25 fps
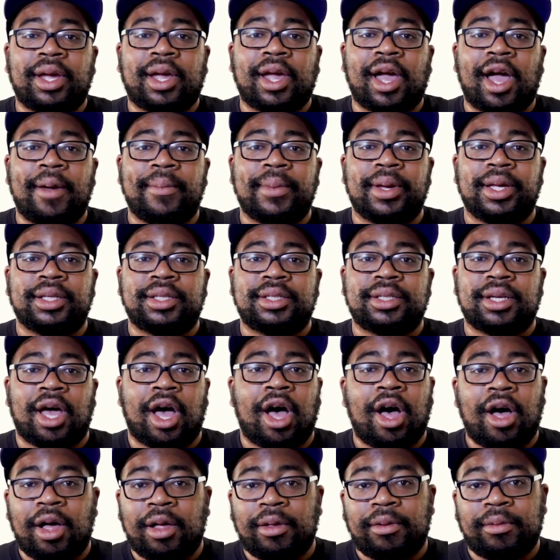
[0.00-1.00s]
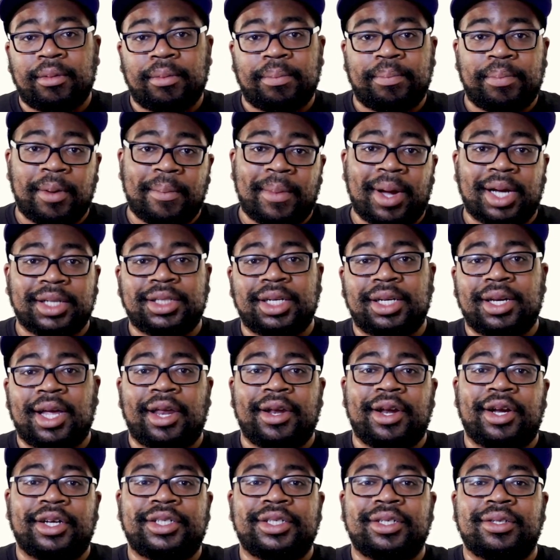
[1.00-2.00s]
comments. I'll put my shit down
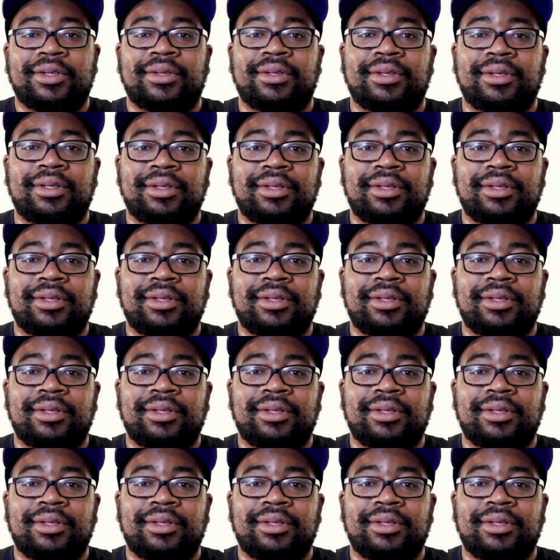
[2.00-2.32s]
there too.